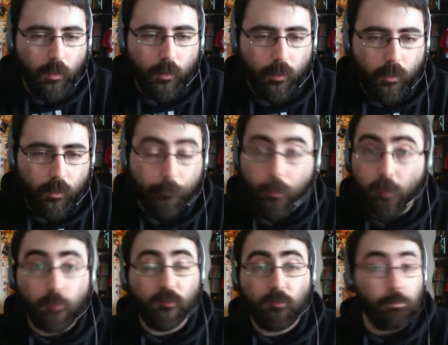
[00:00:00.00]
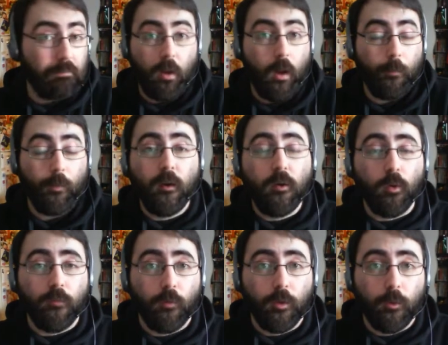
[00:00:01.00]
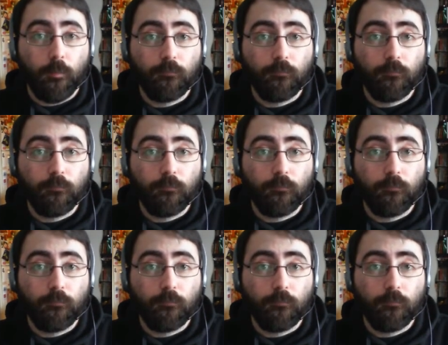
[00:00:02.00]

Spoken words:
And I'll just hop right into it for you.